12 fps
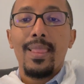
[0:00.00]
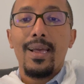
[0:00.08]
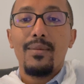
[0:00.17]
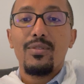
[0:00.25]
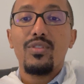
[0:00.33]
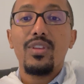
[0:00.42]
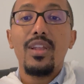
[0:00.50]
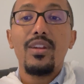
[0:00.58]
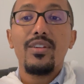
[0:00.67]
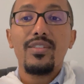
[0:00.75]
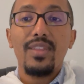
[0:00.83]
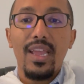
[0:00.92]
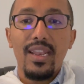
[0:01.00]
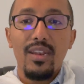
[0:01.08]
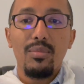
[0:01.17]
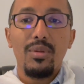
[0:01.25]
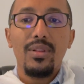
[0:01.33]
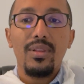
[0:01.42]
So it's
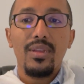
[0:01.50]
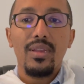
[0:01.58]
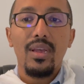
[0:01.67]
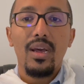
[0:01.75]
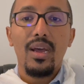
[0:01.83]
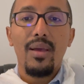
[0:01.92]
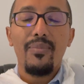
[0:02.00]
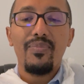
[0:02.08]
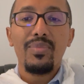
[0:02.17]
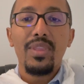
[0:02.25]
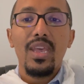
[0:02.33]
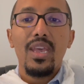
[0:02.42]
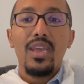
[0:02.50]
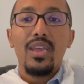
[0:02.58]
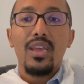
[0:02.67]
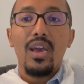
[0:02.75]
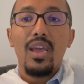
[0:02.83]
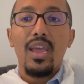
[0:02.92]
understandable.
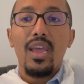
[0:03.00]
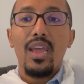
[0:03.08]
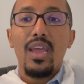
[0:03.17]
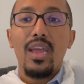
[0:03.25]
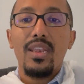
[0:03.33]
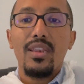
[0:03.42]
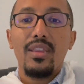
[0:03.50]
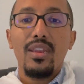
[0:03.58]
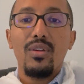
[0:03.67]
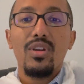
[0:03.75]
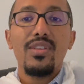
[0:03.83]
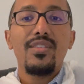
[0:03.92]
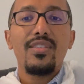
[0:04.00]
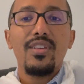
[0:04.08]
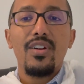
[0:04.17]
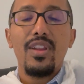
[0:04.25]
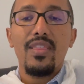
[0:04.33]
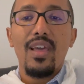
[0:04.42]
And
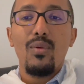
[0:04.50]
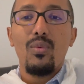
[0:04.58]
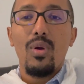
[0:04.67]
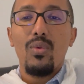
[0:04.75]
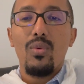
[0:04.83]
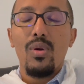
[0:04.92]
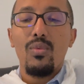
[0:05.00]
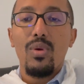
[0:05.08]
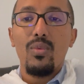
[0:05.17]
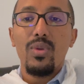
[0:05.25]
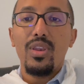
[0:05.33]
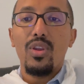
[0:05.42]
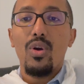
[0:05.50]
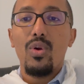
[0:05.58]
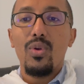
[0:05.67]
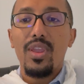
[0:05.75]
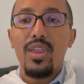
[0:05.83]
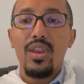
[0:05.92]
considering that what we
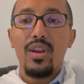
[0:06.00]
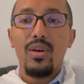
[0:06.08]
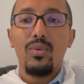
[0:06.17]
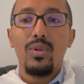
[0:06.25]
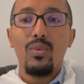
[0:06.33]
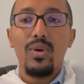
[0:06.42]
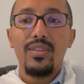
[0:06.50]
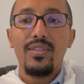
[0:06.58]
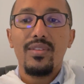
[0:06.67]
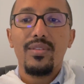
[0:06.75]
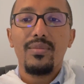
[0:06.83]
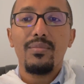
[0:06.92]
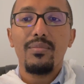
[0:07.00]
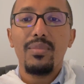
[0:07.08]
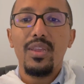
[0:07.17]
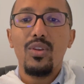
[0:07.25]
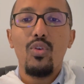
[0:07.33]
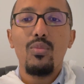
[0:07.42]
know here will once
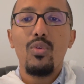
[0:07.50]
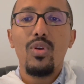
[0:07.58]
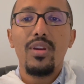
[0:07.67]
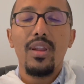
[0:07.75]
be no more,